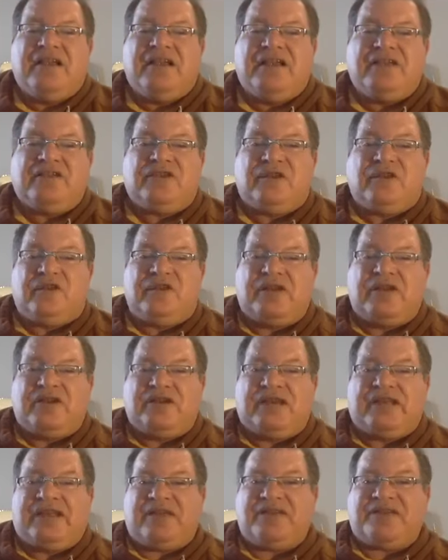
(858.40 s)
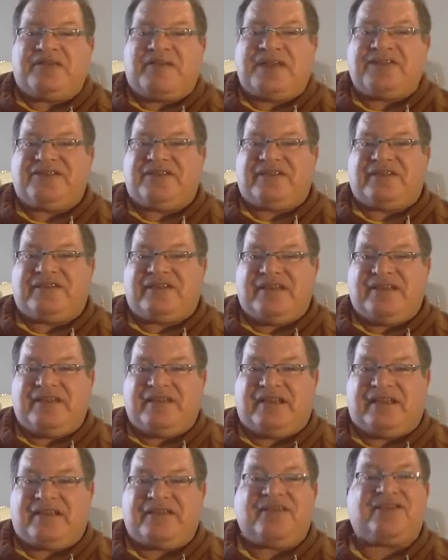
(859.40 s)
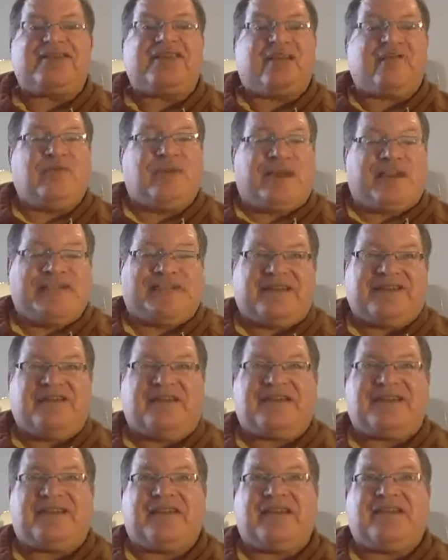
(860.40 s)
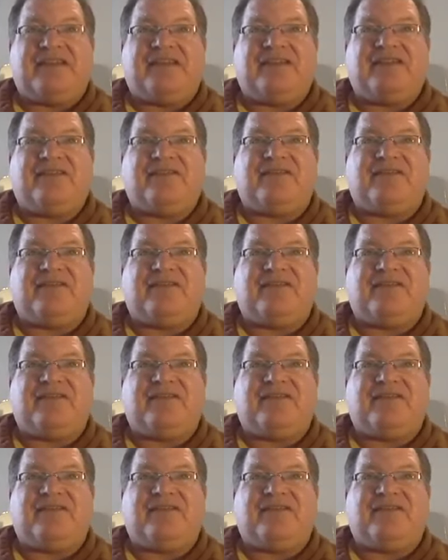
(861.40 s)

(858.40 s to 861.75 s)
So, like I was mentioning, to summarize everything,